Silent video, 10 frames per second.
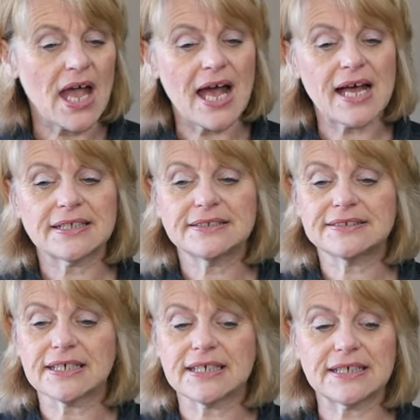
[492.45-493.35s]

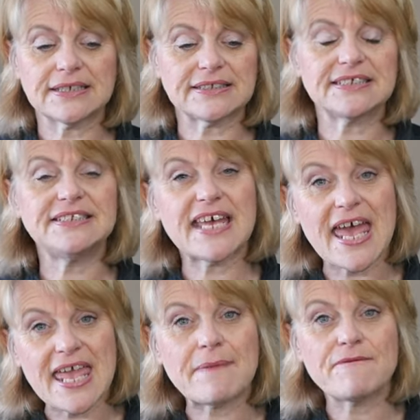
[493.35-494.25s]
and
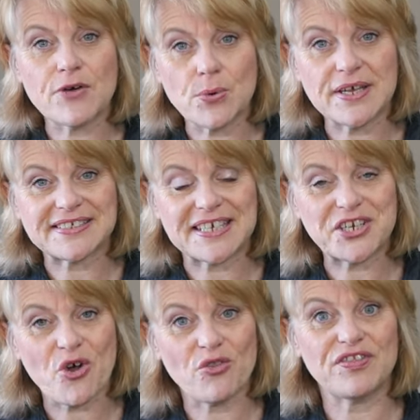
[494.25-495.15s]
today I'm
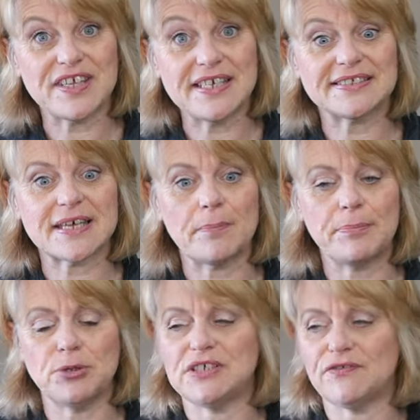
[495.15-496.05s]
focusing on these
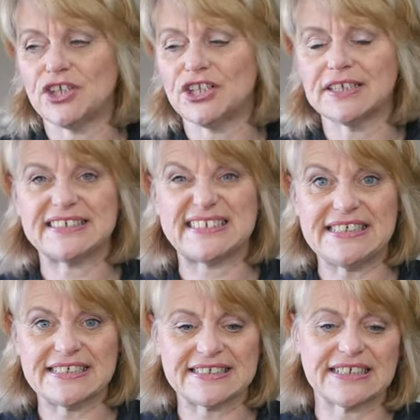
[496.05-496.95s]
beautiful
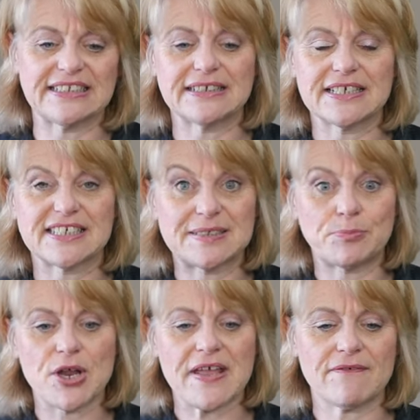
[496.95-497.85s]
seasonal
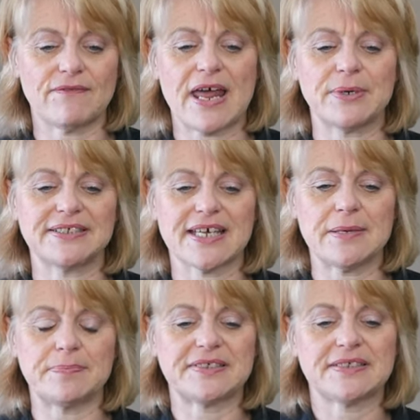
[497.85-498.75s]
spring flower
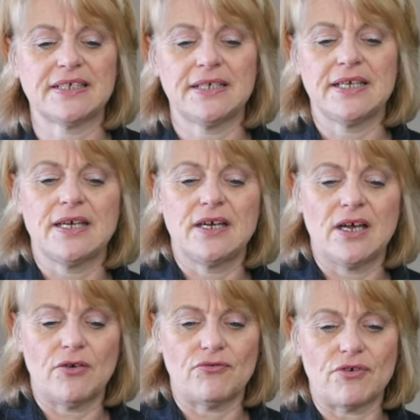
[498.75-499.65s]
types.
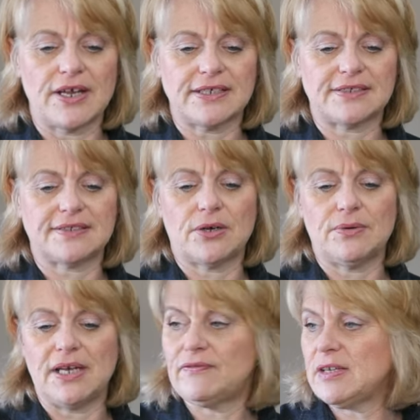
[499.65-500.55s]
Right, so
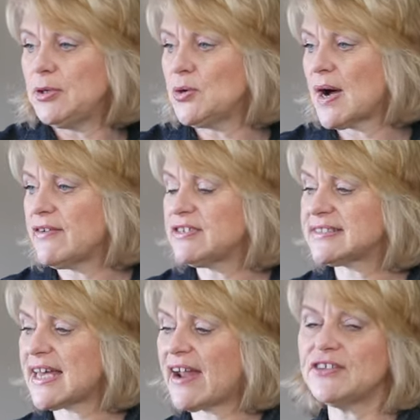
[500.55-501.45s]
lovely blue
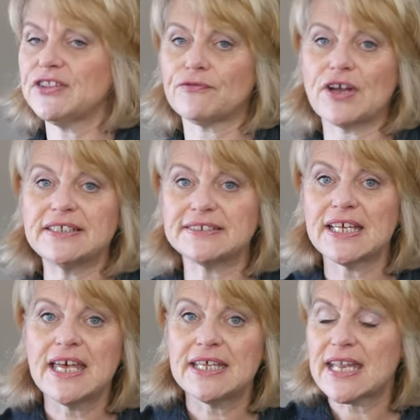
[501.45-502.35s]
iris there in the front.
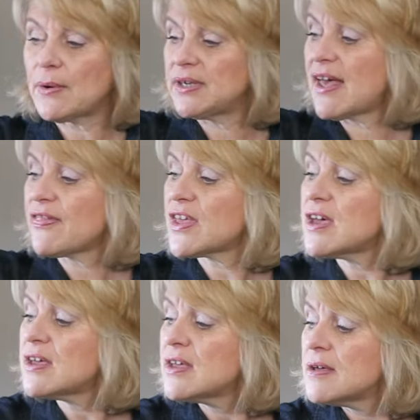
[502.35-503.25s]
Now another